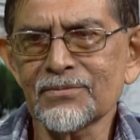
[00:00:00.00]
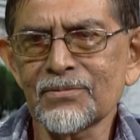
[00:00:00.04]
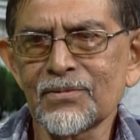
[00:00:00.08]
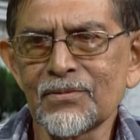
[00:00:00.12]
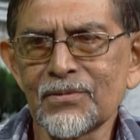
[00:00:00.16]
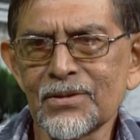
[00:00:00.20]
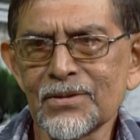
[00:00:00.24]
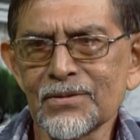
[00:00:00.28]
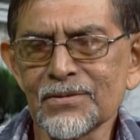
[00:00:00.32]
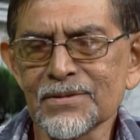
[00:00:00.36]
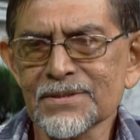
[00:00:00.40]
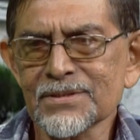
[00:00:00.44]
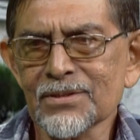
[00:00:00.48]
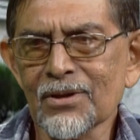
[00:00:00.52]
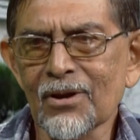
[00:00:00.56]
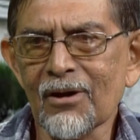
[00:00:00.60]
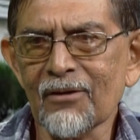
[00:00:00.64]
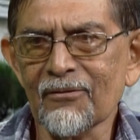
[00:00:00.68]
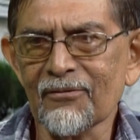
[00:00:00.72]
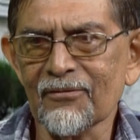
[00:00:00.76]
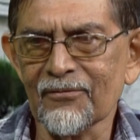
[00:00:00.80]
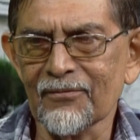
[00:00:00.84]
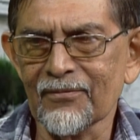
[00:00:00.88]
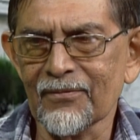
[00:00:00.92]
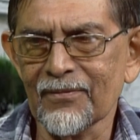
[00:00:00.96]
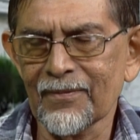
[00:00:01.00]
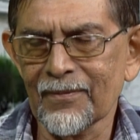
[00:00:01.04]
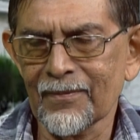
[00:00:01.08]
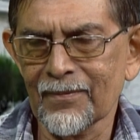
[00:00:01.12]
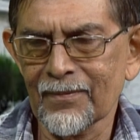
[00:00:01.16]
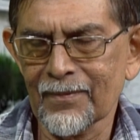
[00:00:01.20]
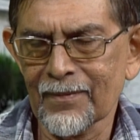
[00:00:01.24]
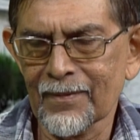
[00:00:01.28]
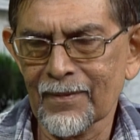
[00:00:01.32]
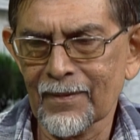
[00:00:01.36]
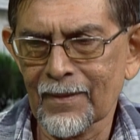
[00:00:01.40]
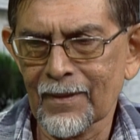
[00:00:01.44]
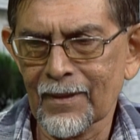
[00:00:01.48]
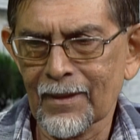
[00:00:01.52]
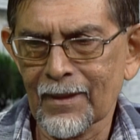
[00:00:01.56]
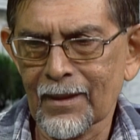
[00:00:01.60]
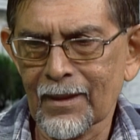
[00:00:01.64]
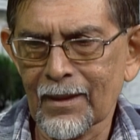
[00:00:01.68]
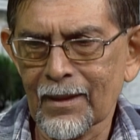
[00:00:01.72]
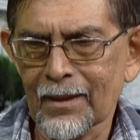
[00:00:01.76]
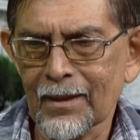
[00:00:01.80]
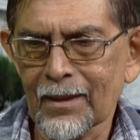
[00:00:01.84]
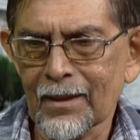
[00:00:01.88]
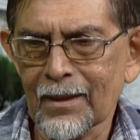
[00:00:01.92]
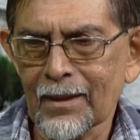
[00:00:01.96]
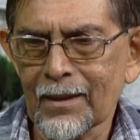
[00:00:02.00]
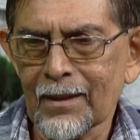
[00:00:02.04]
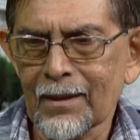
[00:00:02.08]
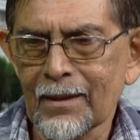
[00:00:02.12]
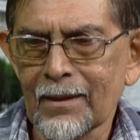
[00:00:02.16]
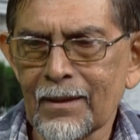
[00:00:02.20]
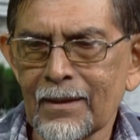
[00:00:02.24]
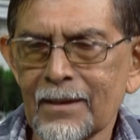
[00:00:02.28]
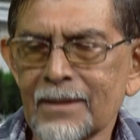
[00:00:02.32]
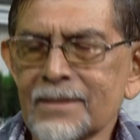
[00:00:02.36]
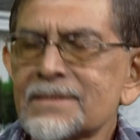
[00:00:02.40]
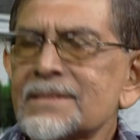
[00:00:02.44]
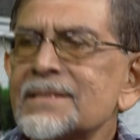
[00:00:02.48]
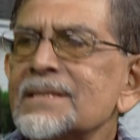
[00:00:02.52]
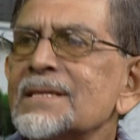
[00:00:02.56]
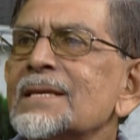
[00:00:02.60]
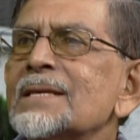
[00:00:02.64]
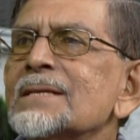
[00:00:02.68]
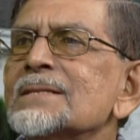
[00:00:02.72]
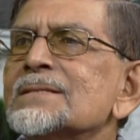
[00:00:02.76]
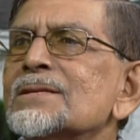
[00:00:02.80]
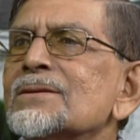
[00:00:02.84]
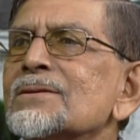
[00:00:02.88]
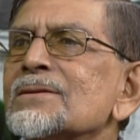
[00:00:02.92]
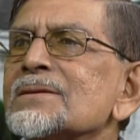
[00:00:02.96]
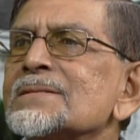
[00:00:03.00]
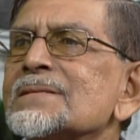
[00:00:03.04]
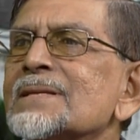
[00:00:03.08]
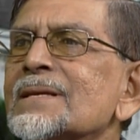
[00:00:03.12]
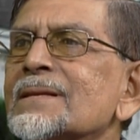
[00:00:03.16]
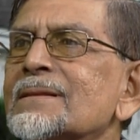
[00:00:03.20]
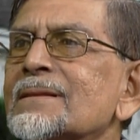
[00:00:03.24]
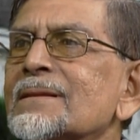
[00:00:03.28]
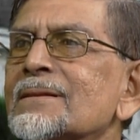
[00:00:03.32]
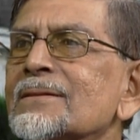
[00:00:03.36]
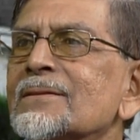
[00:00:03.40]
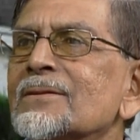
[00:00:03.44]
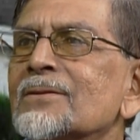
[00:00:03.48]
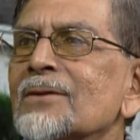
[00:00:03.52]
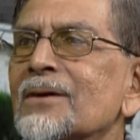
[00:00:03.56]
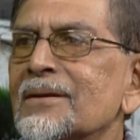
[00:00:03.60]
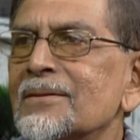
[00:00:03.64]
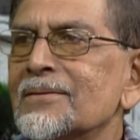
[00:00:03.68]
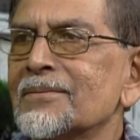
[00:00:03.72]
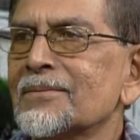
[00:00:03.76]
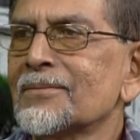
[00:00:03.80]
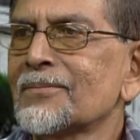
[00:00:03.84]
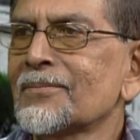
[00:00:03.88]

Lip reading: we use so often. It's easier said than done.